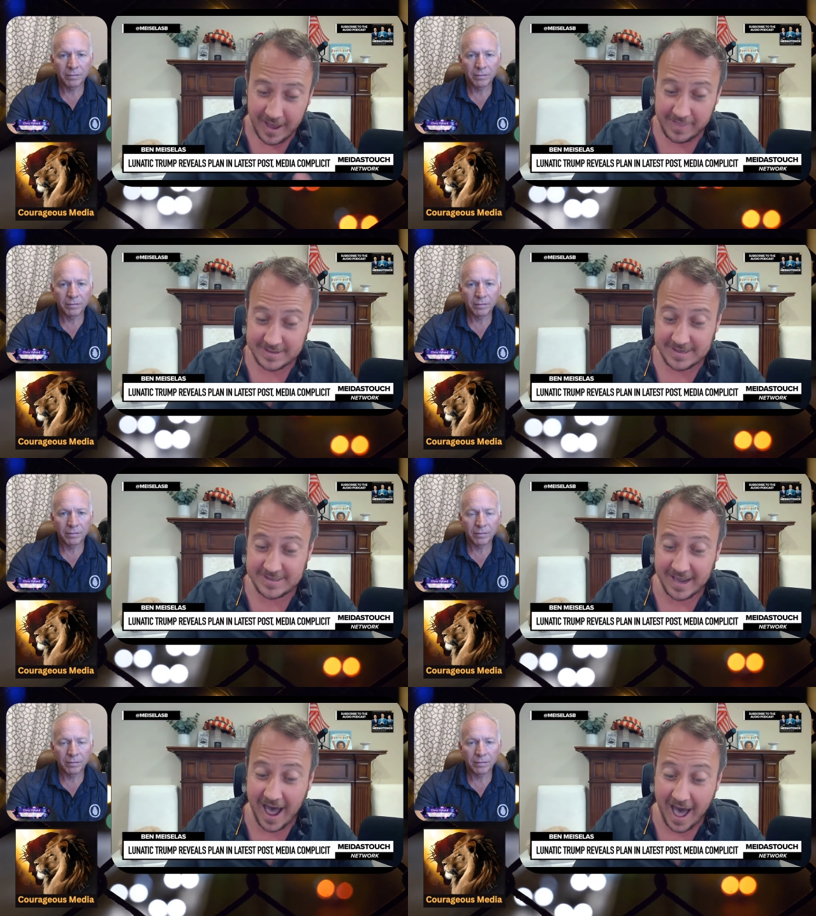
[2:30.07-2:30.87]
Speaker 1: And this
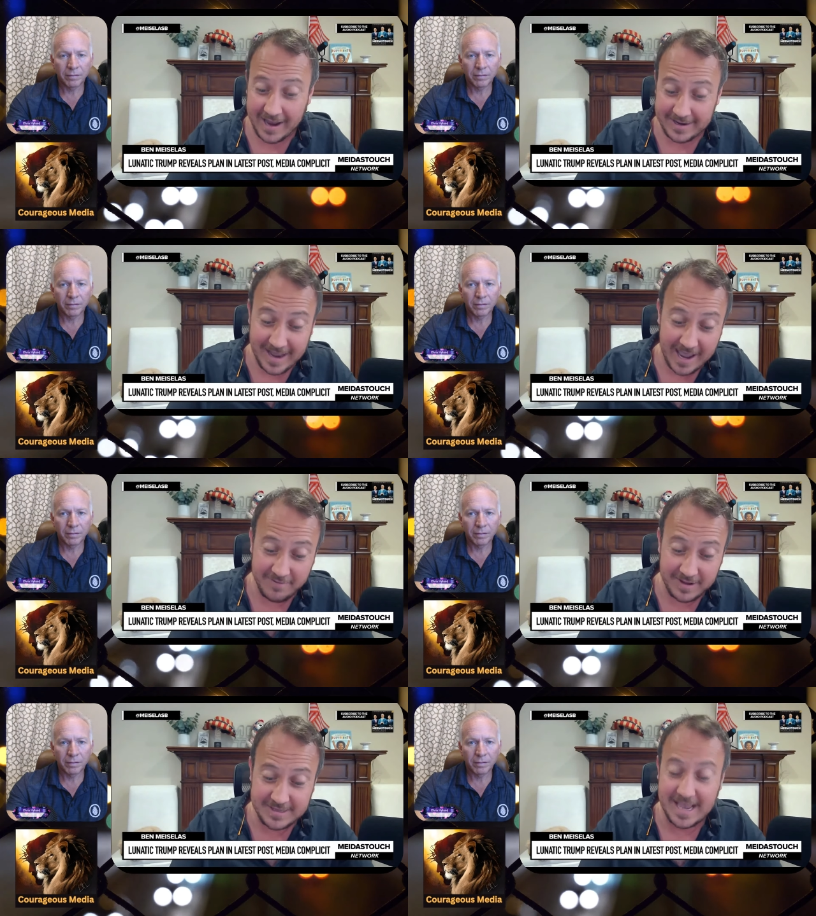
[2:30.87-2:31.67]
is the guy,
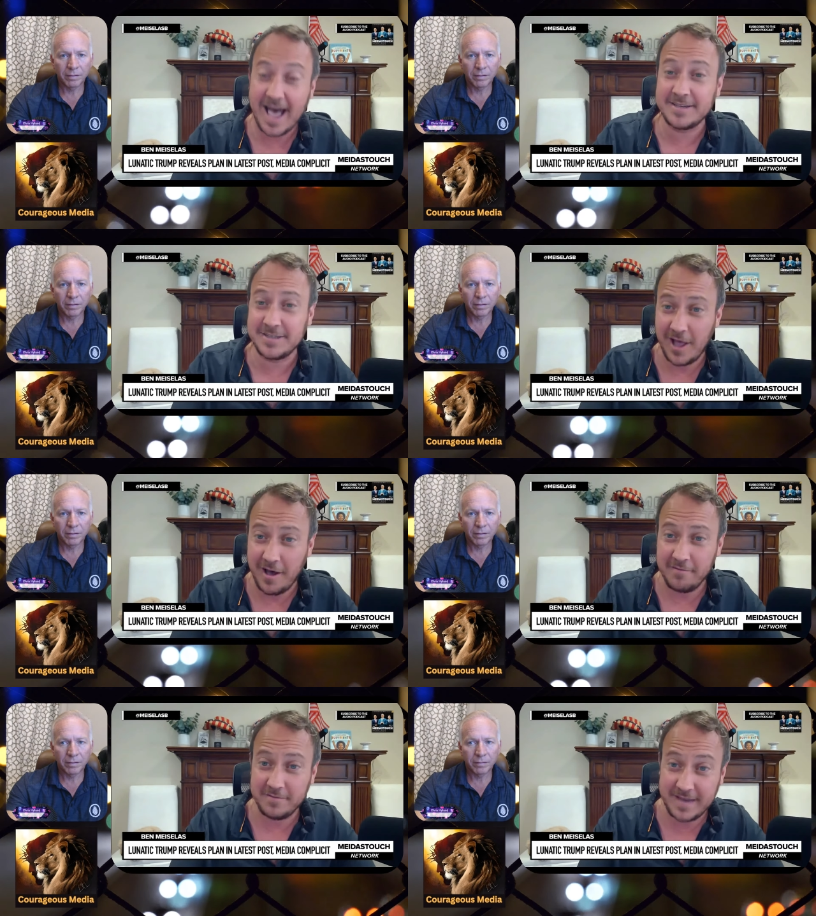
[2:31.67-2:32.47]
David
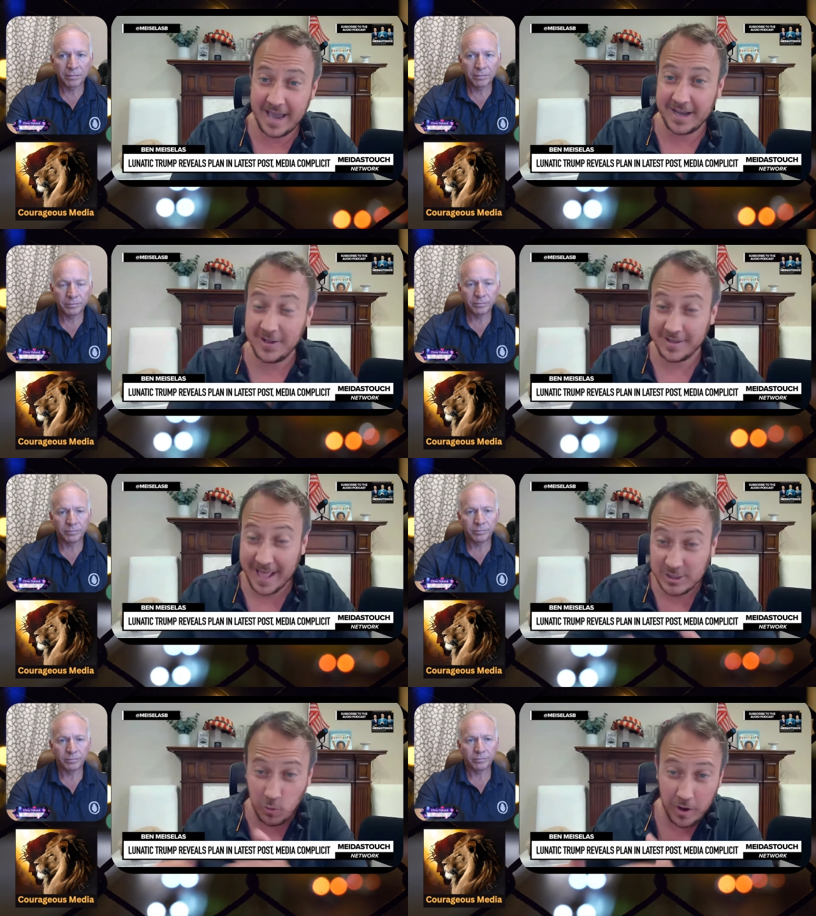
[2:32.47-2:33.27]
Zaslav. Take a look.
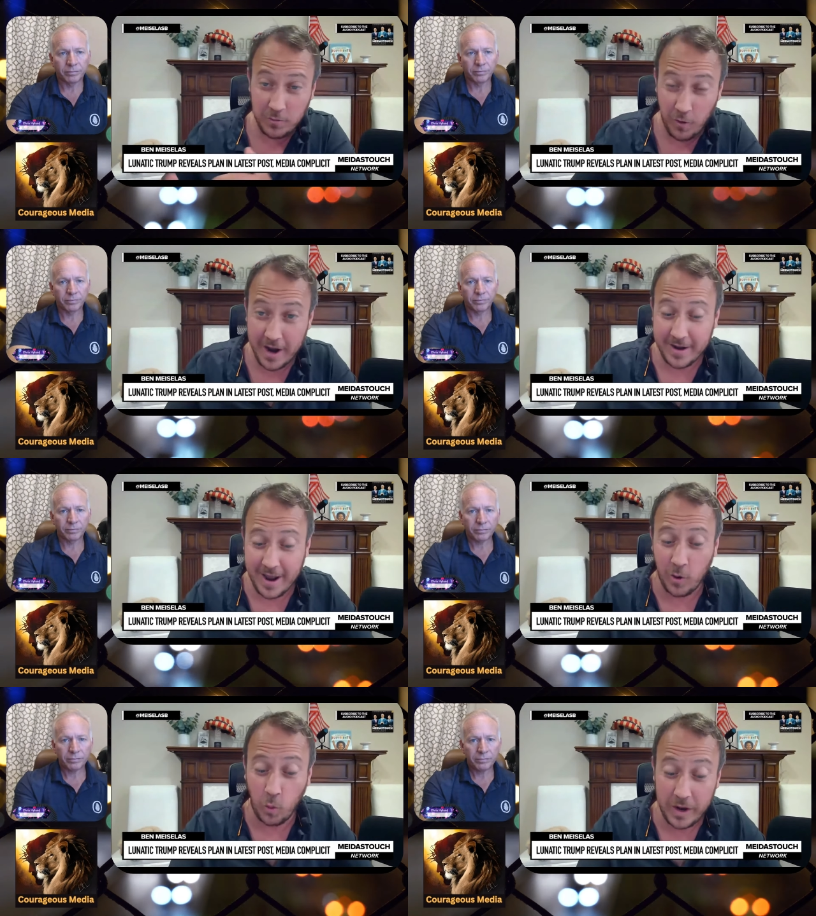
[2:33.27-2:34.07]
That's what right
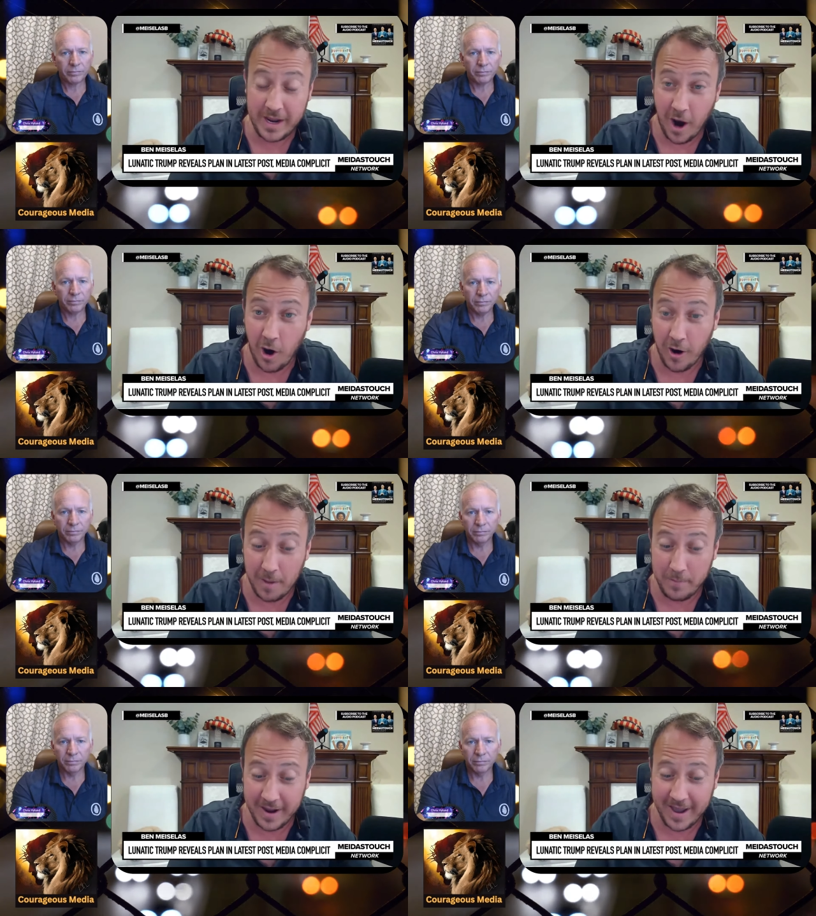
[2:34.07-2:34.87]
now we are
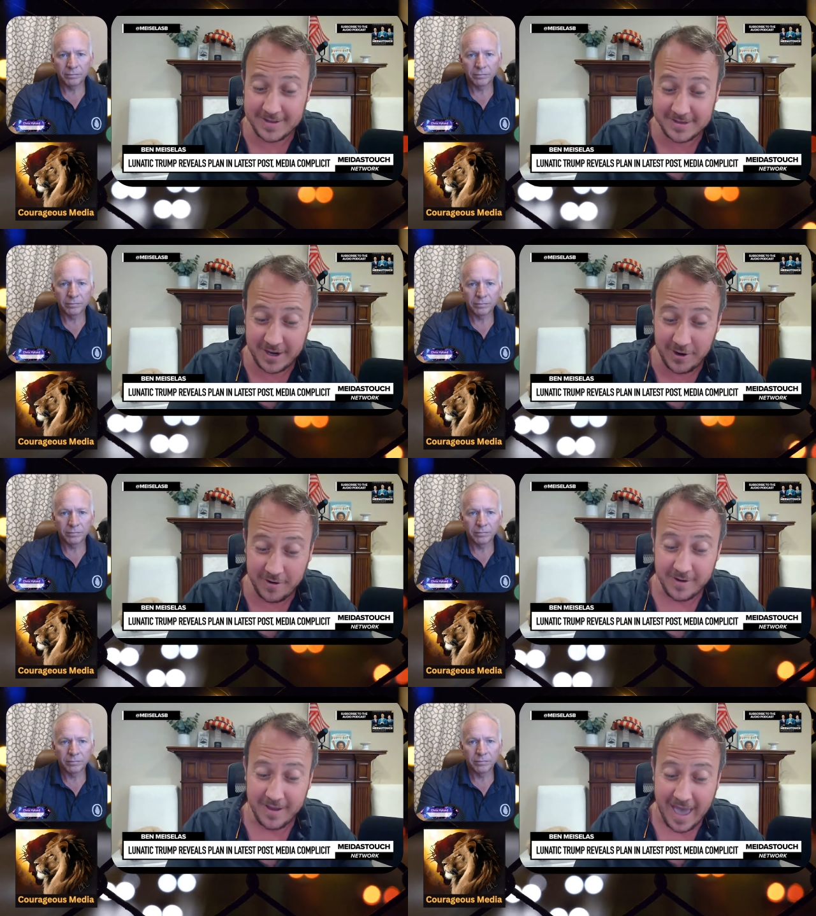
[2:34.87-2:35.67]
up against
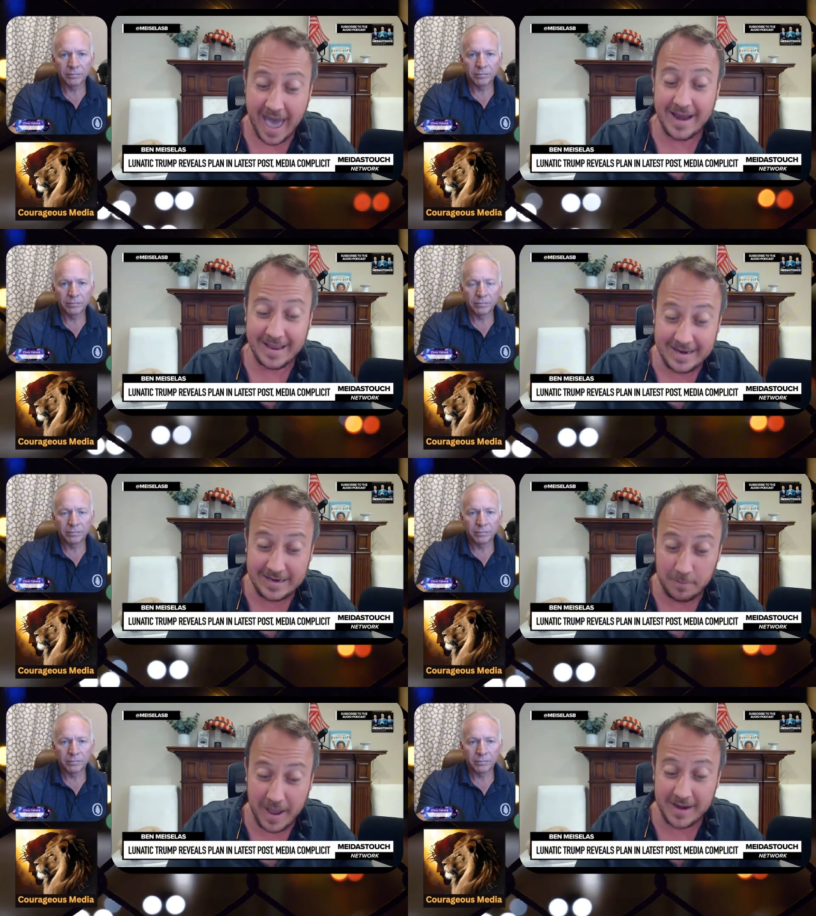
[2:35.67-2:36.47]
here at
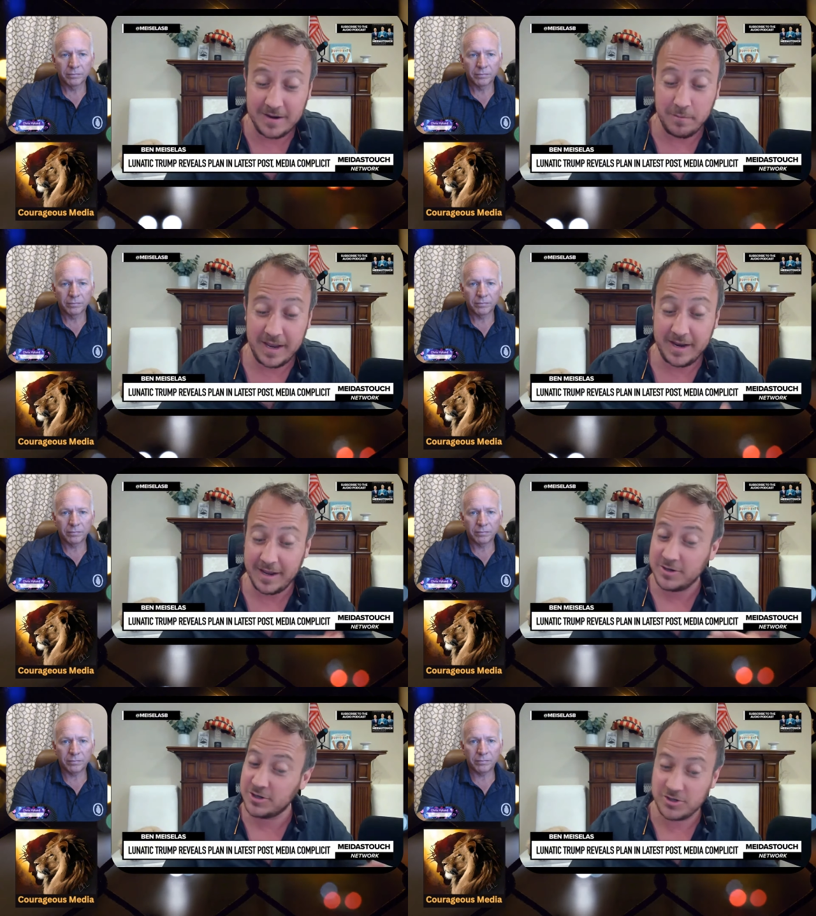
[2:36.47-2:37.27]
independent
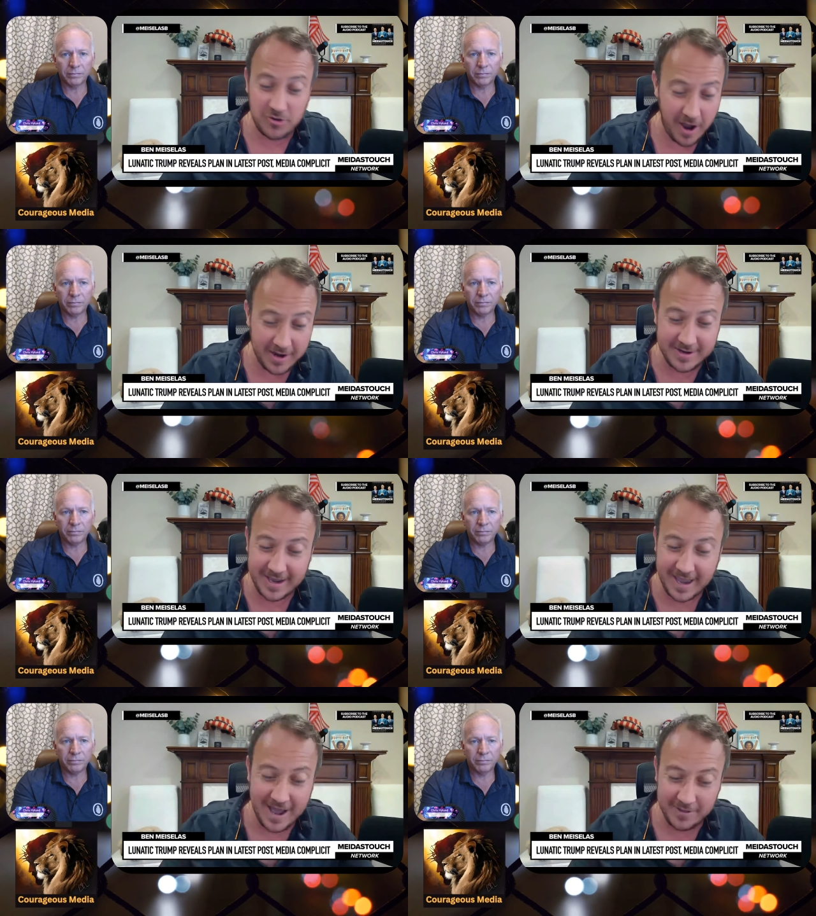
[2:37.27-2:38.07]
media, just trying to
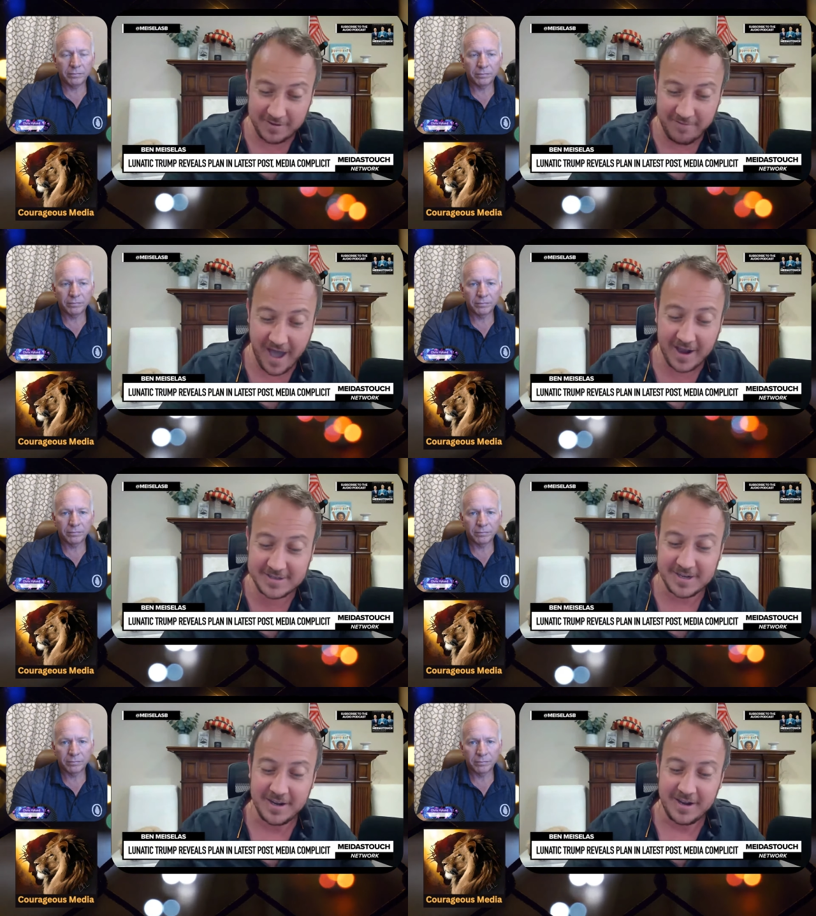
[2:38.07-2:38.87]
get out the facts